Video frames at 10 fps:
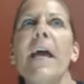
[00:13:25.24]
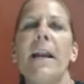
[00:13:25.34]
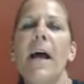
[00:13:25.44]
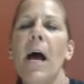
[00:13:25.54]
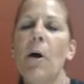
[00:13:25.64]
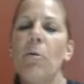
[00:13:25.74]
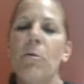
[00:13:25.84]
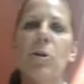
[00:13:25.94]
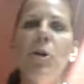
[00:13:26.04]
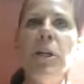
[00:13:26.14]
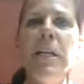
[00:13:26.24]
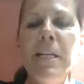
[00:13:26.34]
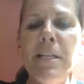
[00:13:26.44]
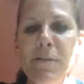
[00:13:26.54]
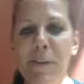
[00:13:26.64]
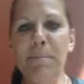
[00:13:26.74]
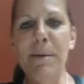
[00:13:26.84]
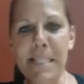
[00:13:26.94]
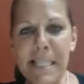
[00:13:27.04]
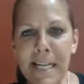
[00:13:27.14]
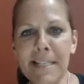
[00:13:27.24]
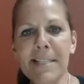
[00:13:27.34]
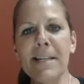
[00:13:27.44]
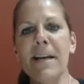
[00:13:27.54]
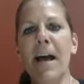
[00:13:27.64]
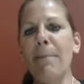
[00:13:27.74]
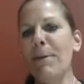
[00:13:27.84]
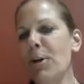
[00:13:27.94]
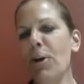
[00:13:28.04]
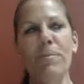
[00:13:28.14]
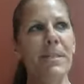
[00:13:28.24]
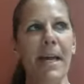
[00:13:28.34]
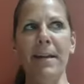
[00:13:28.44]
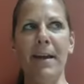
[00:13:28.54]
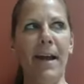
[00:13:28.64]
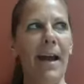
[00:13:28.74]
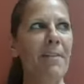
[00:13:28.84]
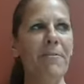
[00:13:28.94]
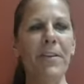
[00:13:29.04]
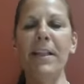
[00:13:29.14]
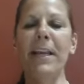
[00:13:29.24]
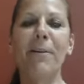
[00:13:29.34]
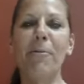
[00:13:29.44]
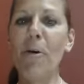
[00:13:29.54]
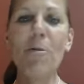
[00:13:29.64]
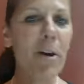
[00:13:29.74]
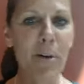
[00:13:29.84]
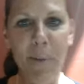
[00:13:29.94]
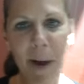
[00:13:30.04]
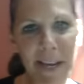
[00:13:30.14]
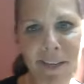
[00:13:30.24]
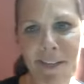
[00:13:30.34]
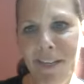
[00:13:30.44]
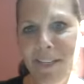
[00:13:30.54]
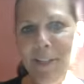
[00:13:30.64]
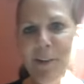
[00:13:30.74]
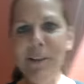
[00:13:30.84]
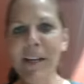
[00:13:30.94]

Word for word: at how good it is for the business i mean curbside i feel like it won't go away right. you know